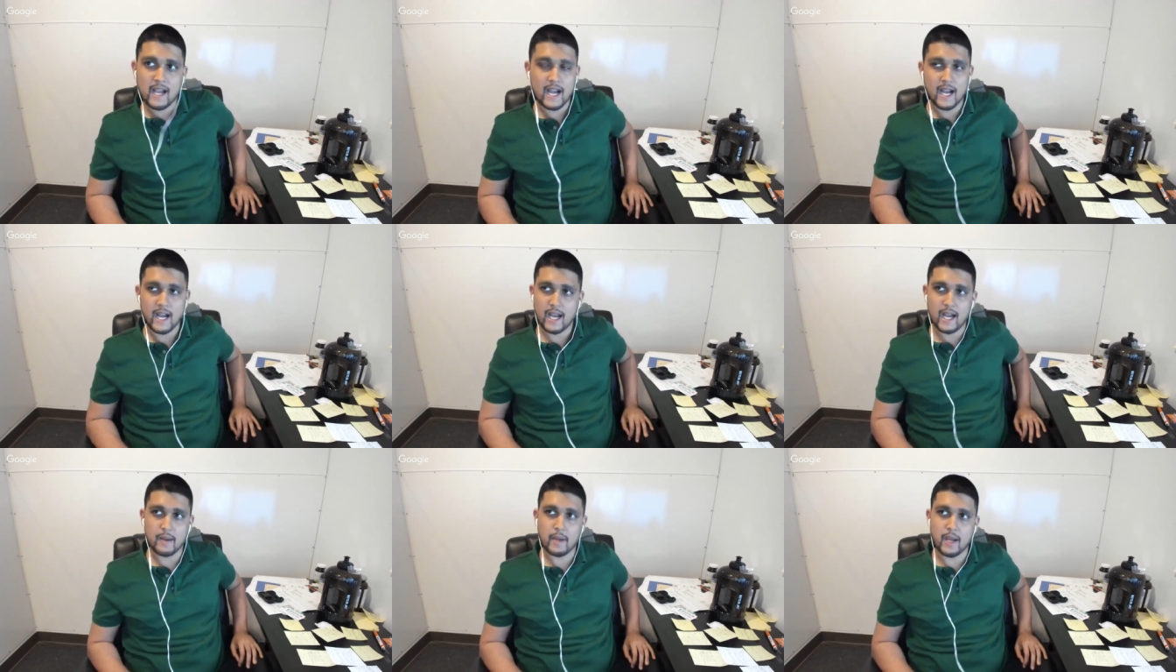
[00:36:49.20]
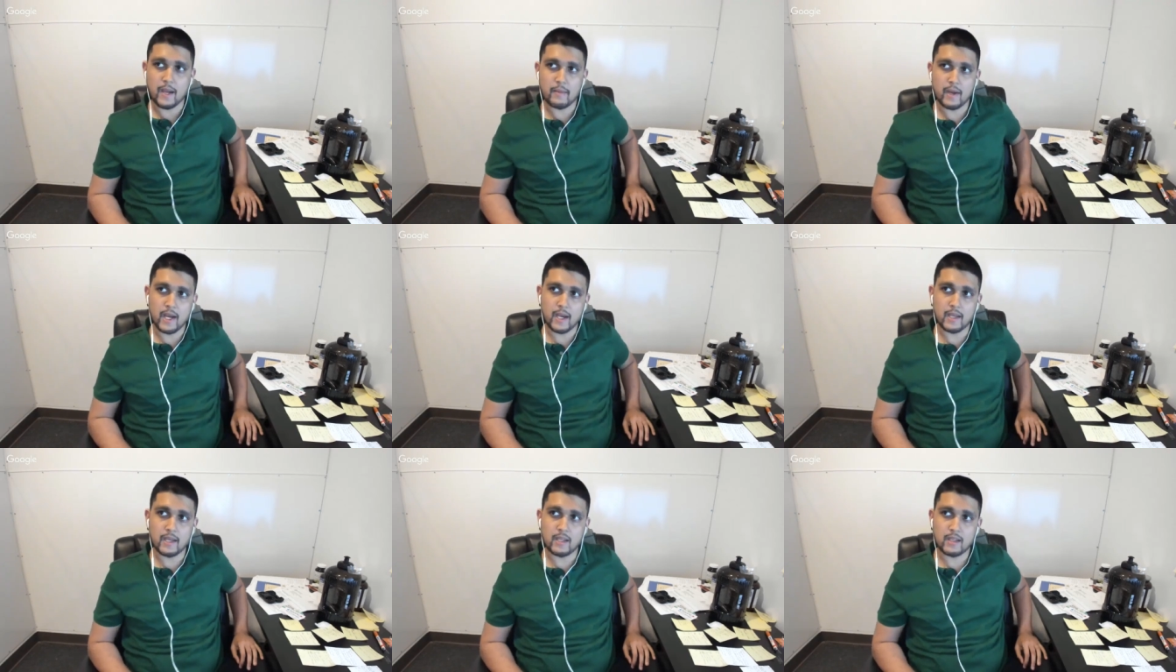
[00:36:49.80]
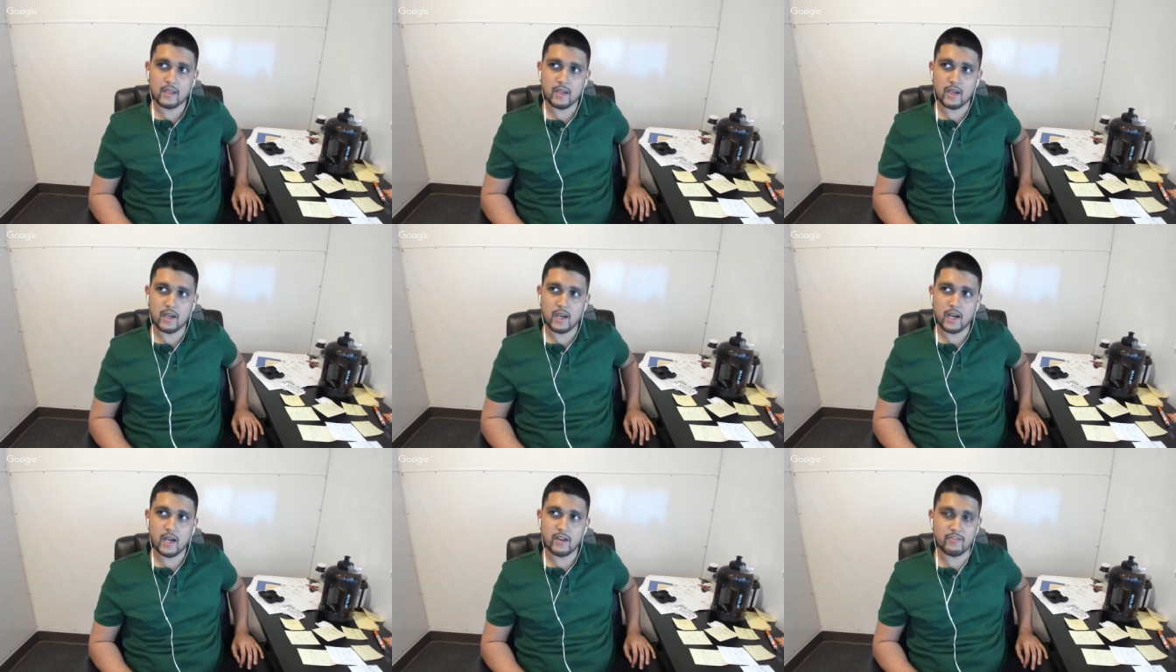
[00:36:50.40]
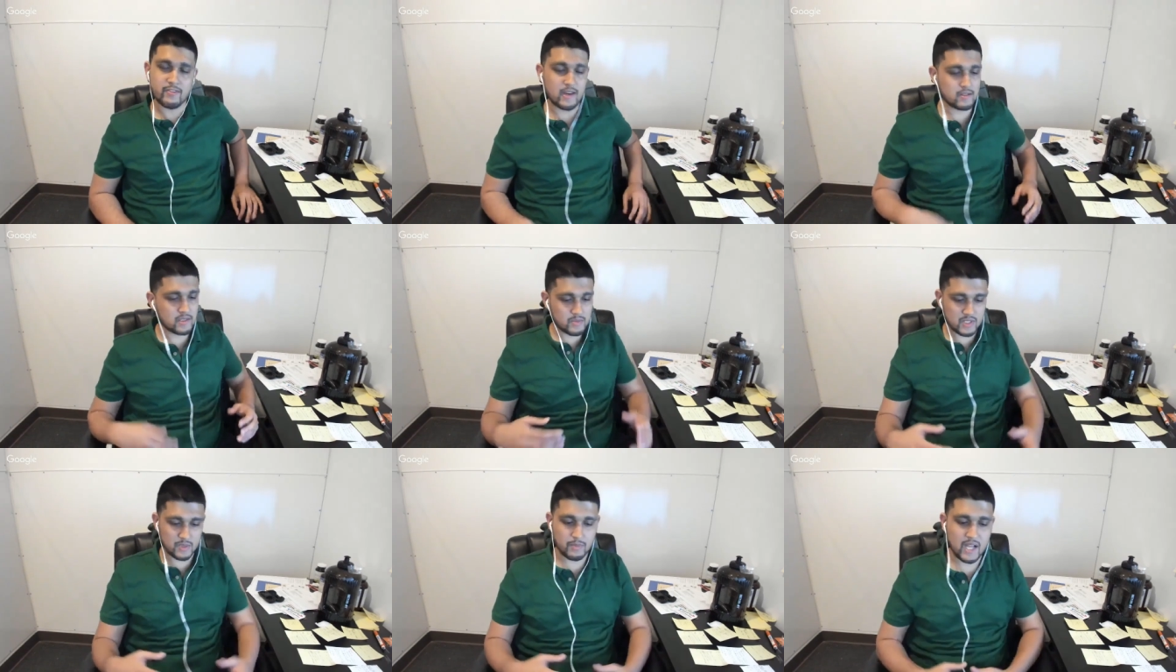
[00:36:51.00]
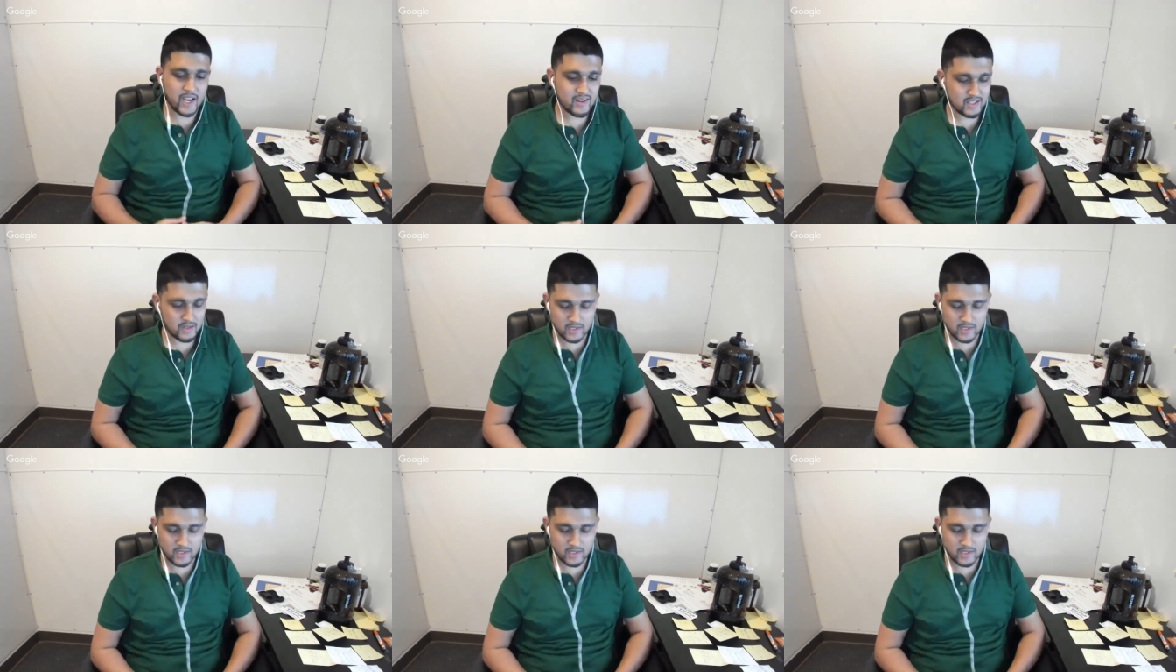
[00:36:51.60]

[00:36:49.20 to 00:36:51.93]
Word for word: I, I I I found some suppliers.